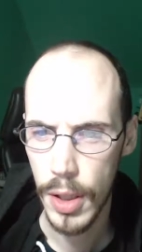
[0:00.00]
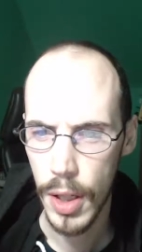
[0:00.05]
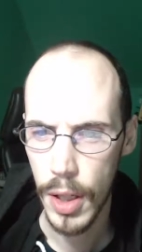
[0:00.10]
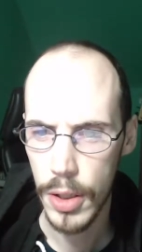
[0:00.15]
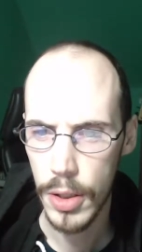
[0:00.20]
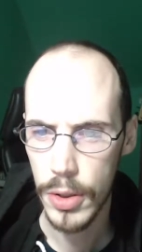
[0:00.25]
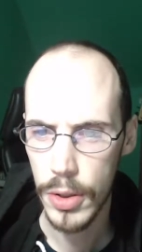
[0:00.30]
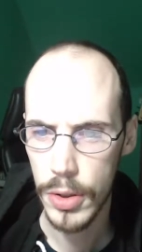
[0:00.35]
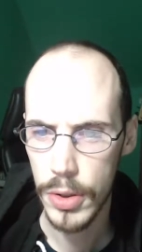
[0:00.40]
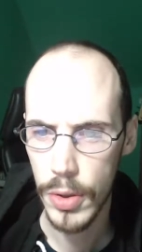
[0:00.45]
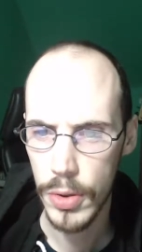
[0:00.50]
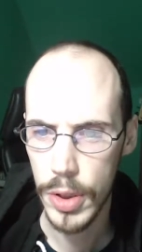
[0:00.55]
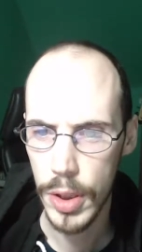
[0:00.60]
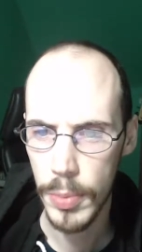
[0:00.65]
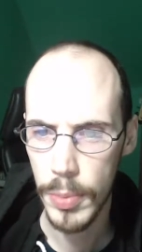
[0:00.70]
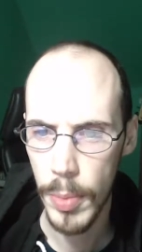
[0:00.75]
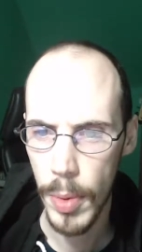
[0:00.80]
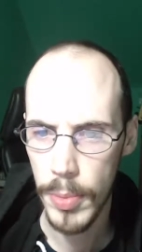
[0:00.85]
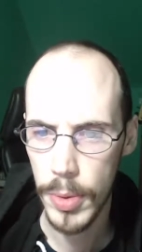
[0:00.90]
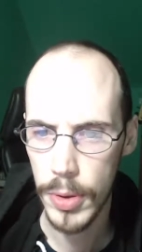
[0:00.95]
Hunter associate
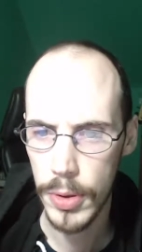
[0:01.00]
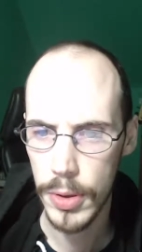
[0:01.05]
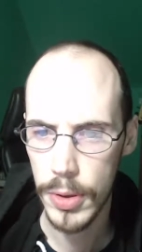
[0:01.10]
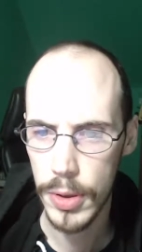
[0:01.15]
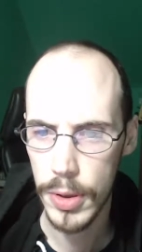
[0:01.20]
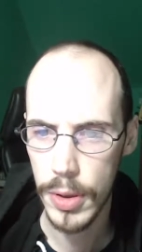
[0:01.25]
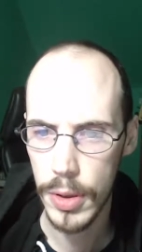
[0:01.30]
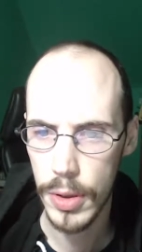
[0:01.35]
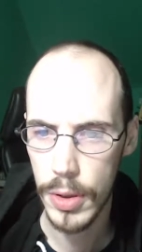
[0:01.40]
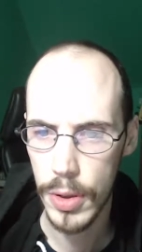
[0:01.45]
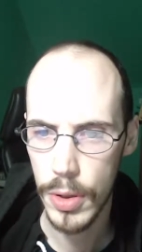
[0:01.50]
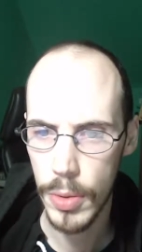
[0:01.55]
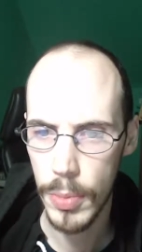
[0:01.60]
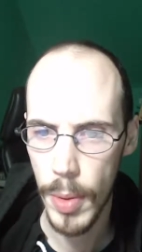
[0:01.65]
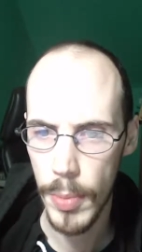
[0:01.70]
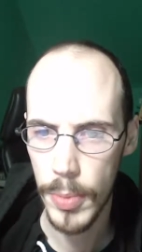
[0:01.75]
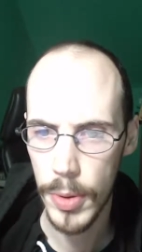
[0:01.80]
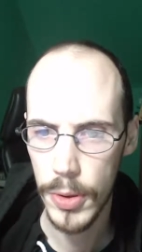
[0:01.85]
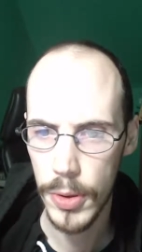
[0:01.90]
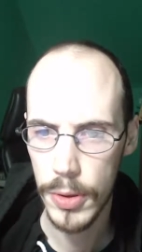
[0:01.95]
members, 2
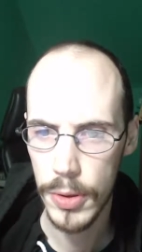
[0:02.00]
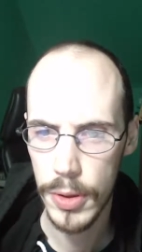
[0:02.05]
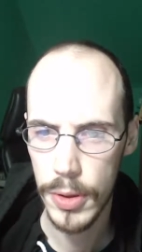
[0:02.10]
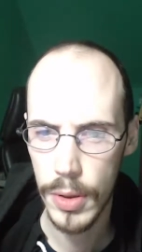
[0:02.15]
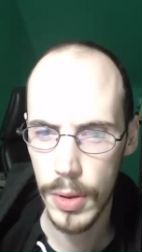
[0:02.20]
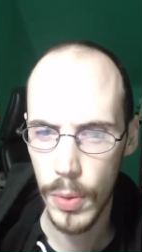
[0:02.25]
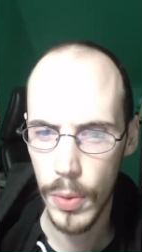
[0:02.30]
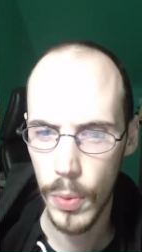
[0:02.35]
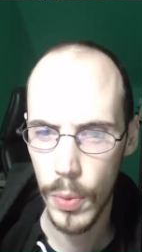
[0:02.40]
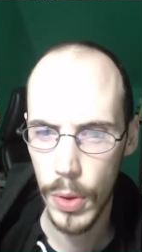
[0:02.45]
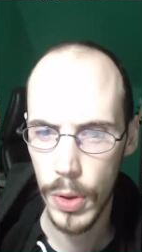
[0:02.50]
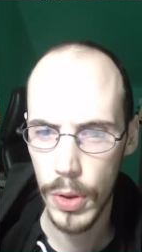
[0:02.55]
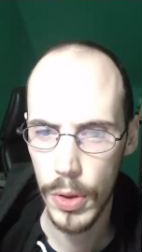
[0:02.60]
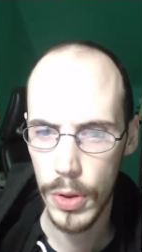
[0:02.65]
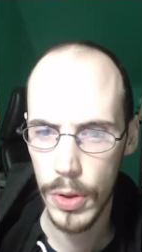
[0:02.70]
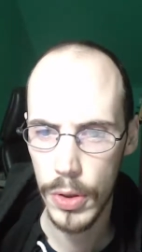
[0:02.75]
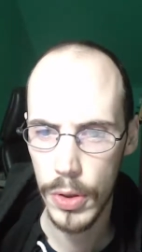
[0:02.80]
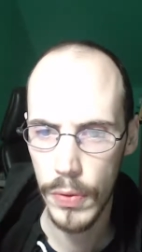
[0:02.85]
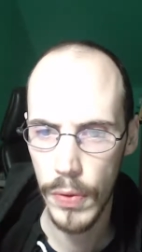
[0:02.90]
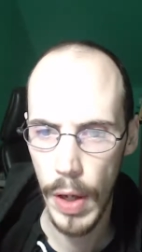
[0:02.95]
members.
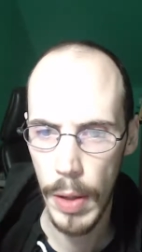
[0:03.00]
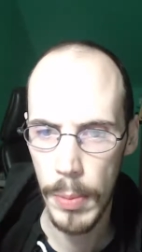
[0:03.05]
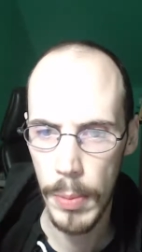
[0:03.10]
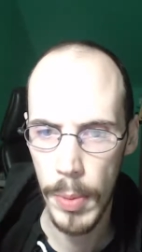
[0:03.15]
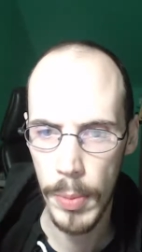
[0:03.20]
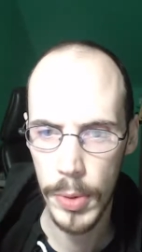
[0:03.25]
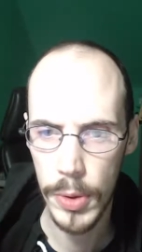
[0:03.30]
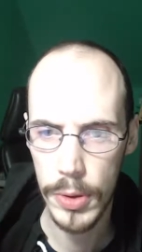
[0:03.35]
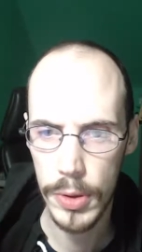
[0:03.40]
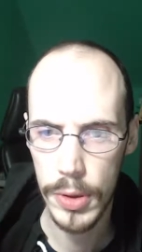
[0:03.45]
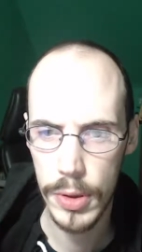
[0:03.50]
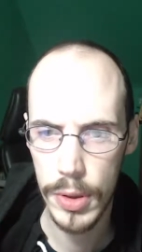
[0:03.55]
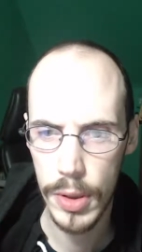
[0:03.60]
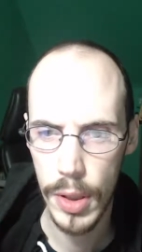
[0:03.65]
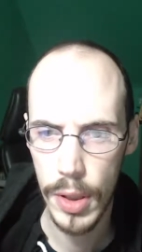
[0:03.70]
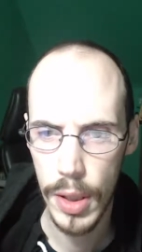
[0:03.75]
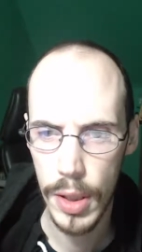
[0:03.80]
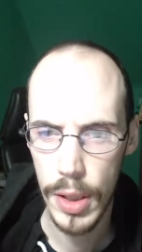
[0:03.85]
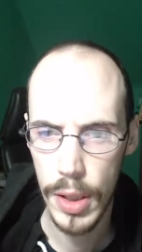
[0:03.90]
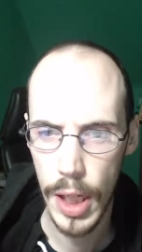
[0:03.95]
Workers, 5 members.
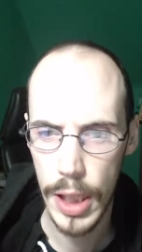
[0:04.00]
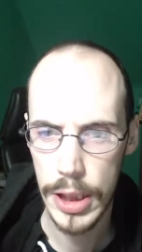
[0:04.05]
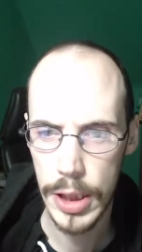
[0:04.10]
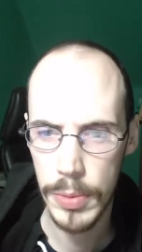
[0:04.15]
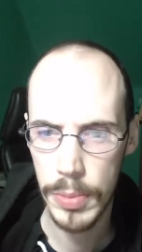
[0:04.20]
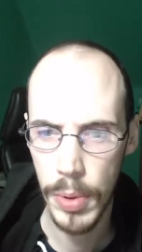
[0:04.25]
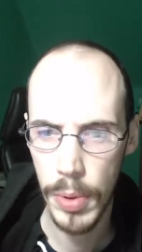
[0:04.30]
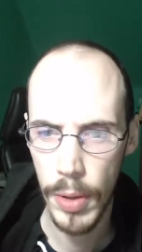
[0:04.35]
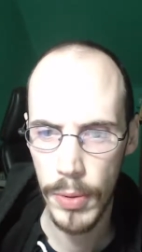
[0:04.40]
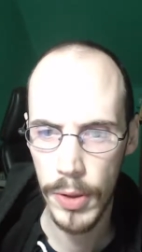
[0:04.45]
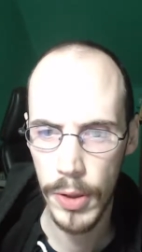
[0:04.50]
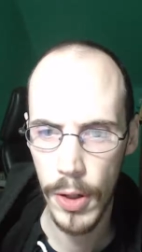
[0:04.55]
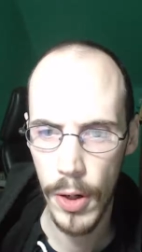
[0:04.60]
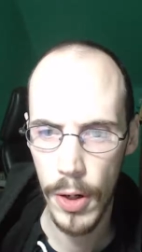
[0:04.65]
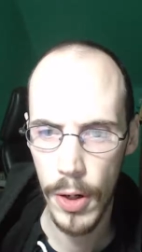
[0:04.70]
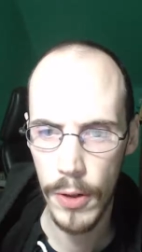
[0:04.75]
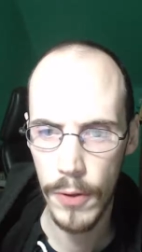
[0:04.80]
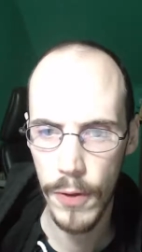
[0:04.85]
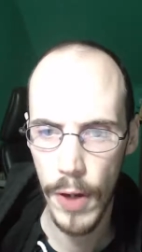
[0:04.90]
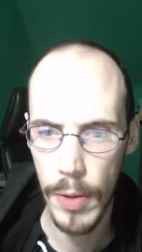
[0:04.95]
Tyson private
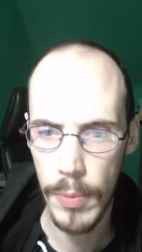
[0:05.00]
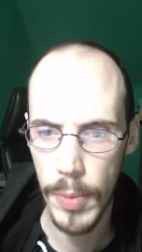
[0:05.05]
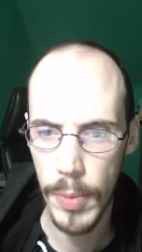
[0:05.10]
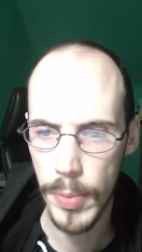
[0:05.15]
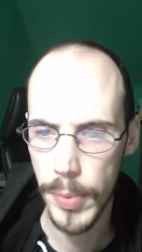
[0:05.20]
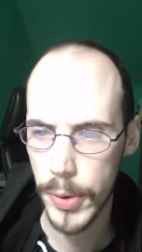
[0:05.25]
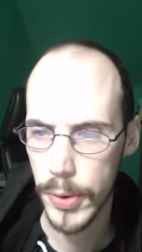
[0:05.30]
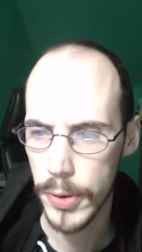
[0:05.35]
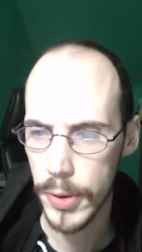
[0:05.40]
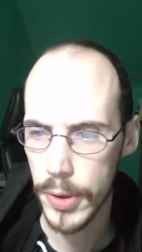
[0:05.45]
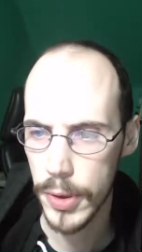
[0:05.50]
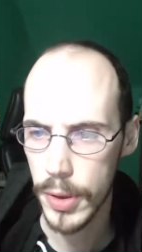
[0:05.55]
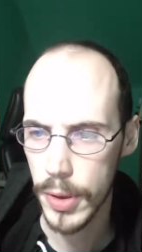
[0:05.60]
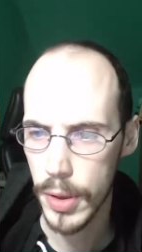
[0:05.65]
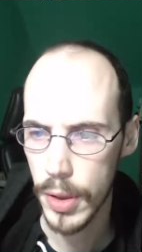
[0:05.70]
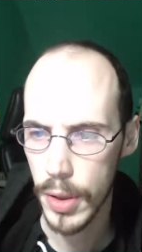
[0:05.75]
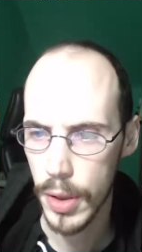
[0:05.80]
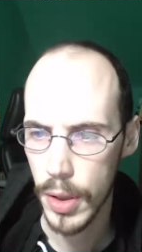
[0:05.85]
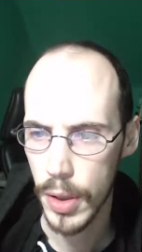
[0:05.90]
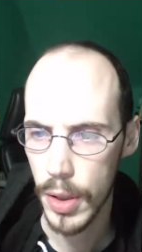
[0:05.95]
guard, 5 members.
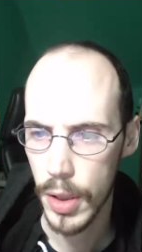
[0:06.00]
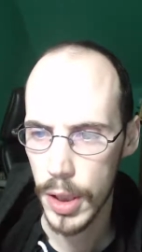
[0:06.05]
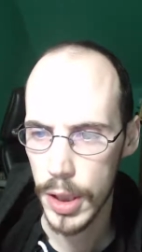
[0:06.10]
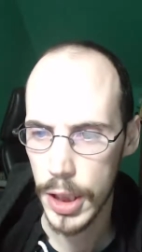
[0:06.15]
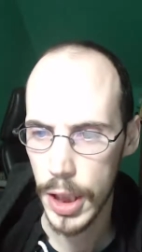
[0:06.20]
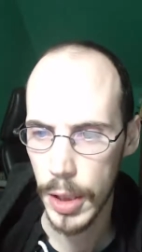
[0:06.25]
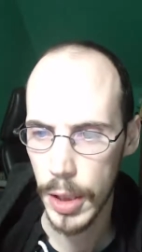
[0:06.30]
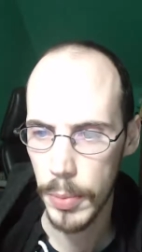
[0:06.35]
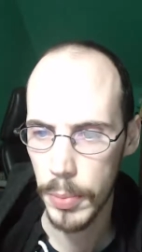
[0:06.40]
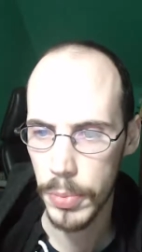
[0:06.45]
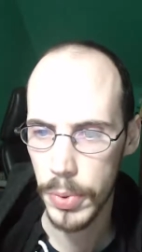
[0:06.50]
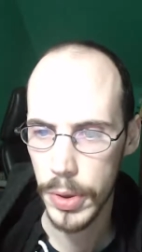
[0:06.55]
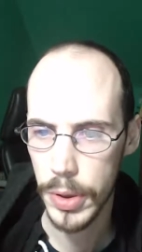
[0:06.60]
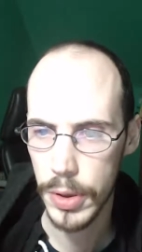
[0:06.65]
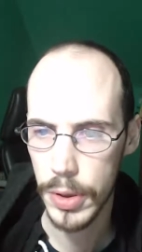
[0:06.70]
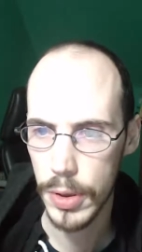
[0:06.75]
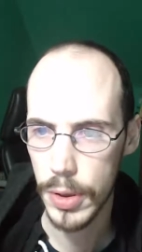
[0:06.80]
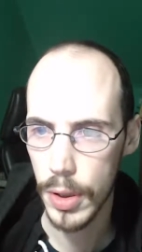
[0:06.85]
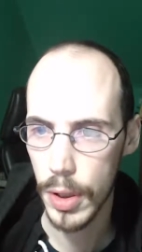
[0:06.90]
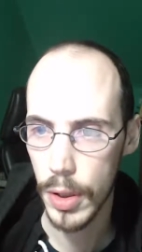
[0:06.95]
Second
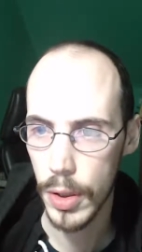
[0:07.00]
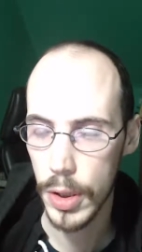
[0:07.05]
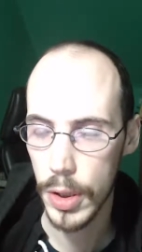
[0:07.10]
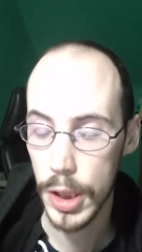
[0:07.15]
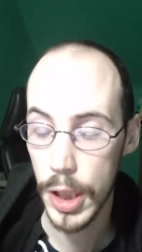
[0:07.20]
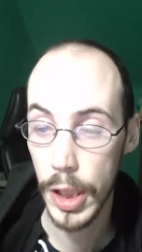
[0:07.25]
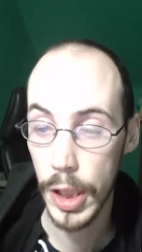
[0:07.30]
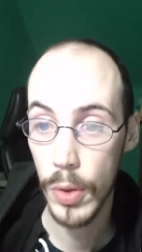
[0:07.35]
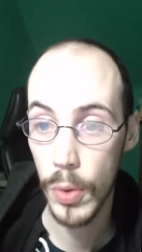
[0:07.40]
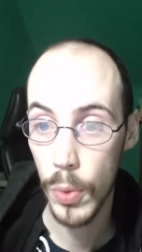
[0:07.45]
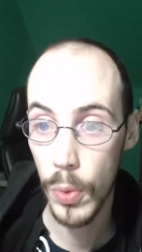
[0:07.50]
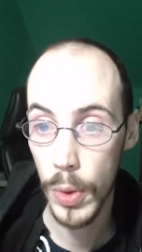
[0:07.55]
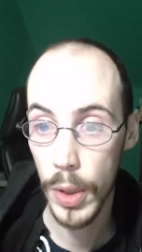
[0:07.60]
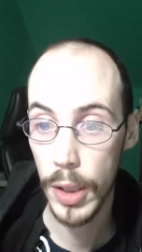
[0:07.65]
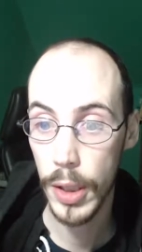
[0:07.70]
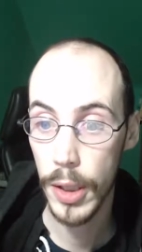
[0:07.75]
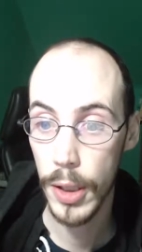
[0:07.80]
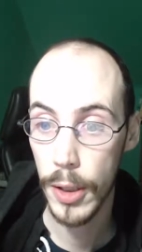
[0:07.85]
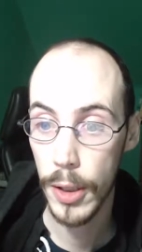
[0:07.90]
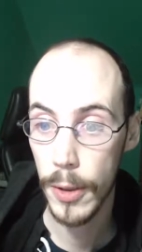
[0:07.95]
queen
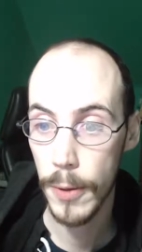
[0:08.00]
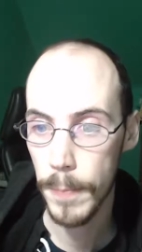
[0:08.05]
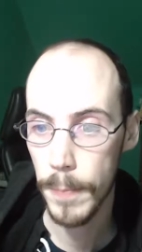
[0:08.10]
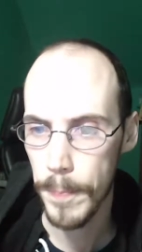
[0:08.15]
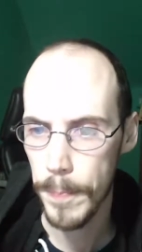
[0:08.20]
again.